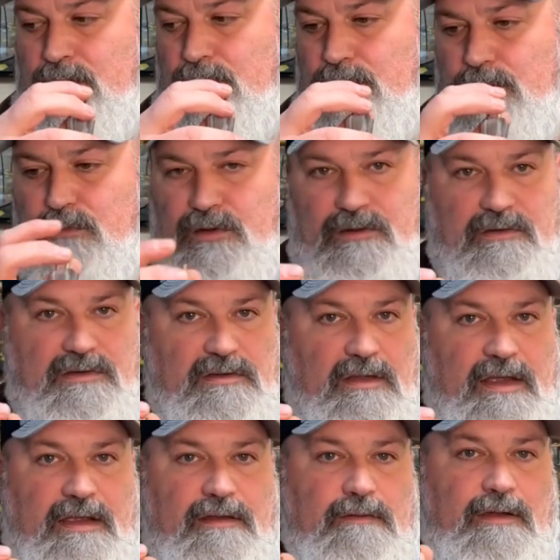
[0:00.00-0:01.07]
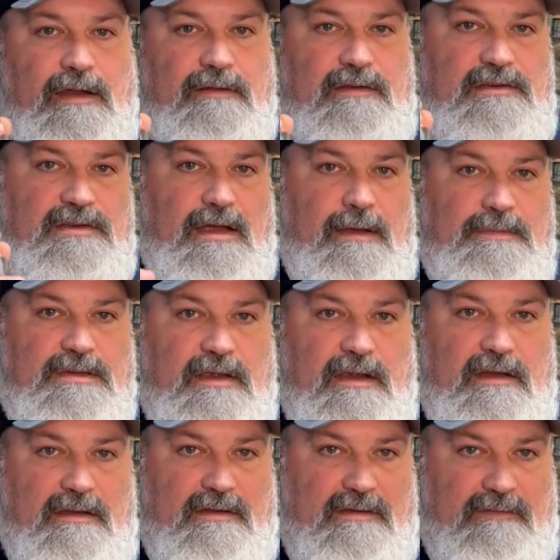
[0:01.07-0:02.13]
or whether it's laying around the job
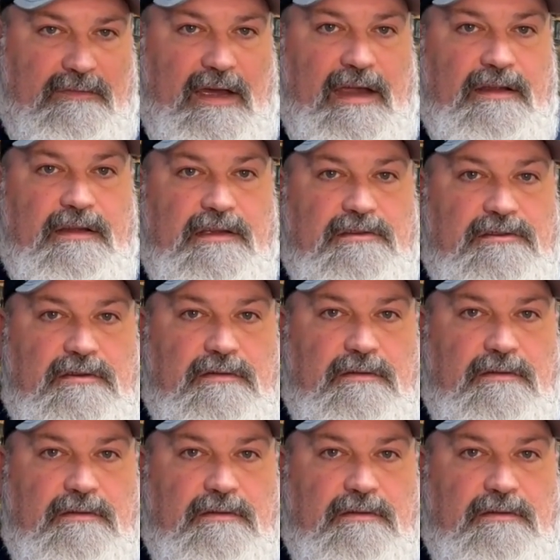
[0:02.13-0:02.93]
site, it's a violation.